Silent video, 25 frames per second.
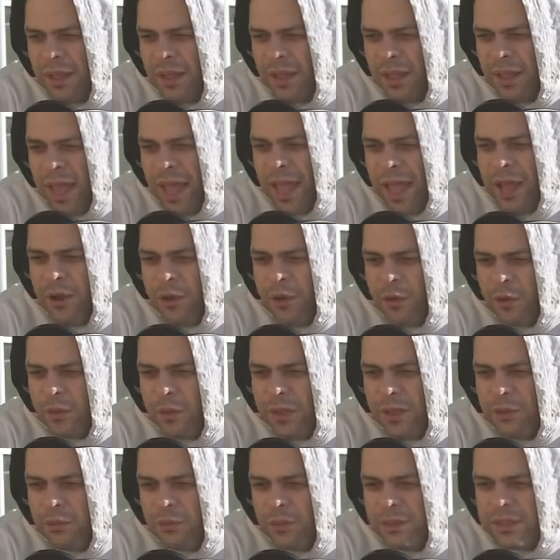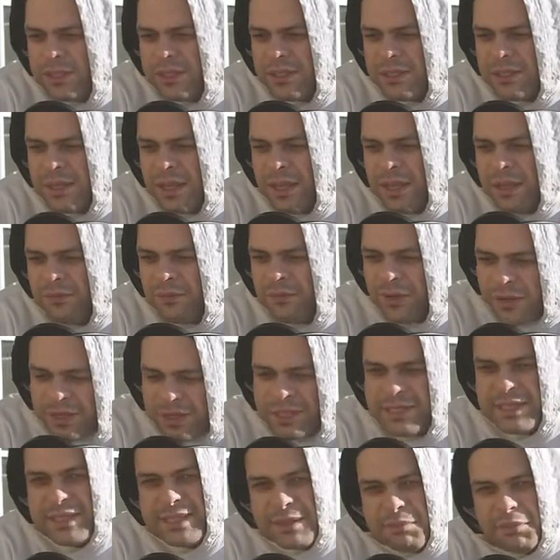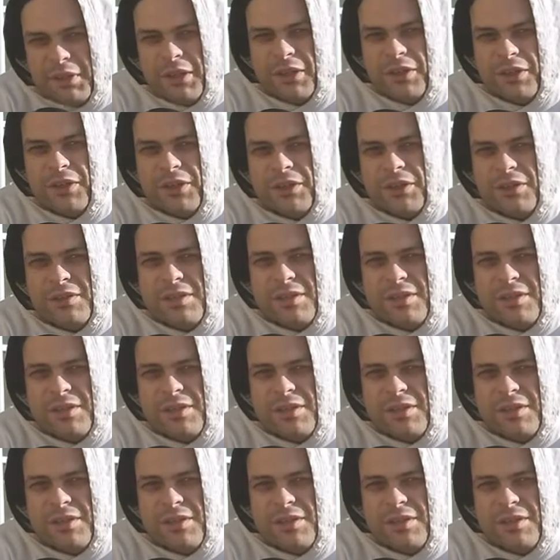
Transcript: how it was very similar